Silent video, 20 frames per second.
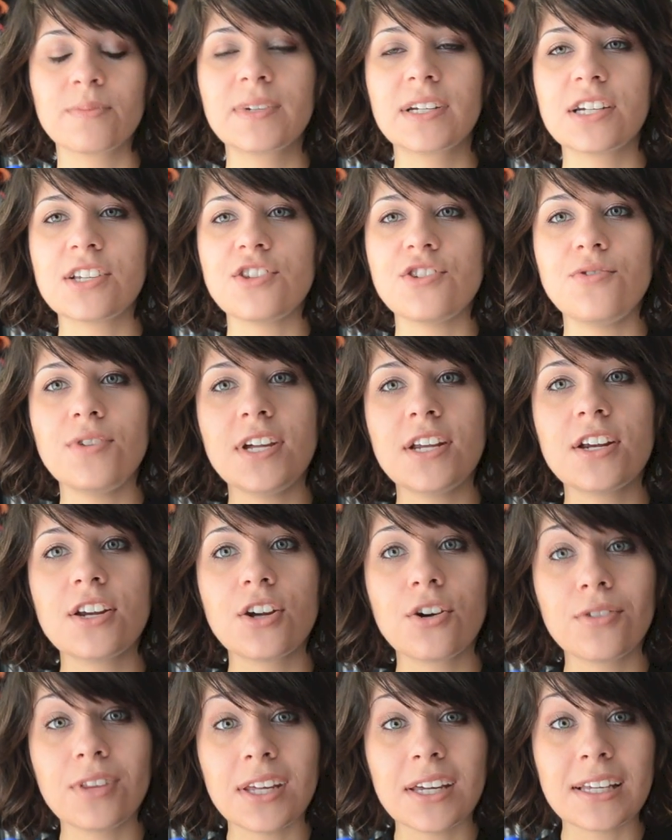because you need to
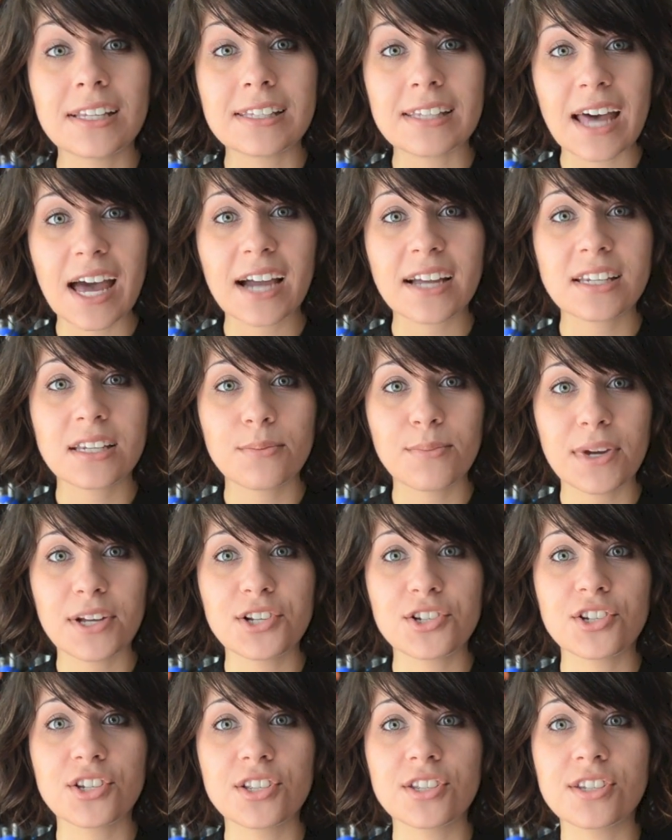know the exact
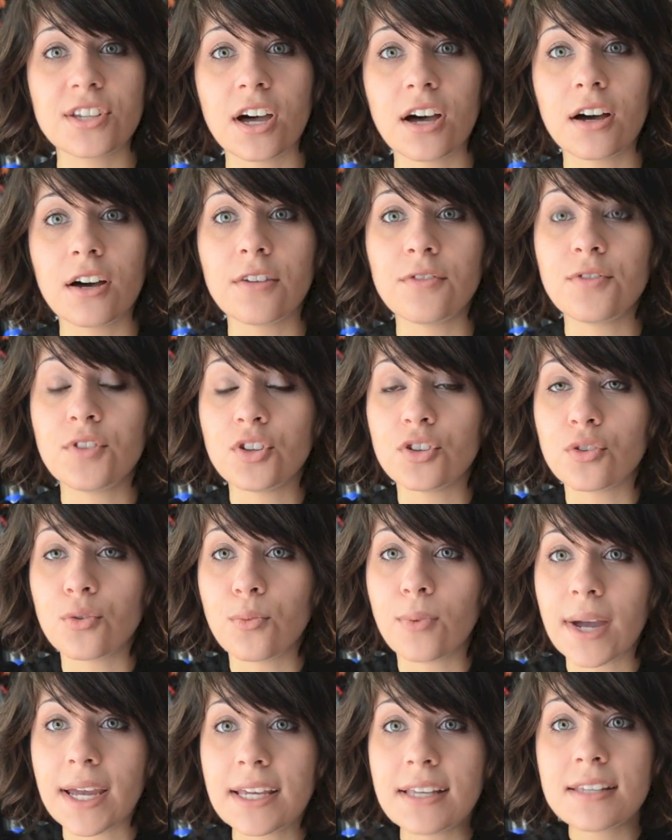dimensions of your
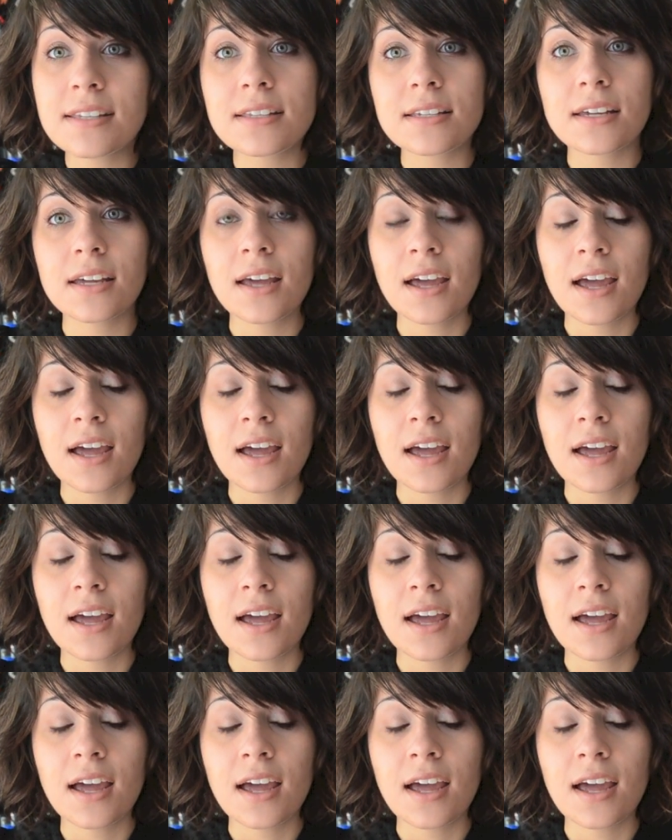waist,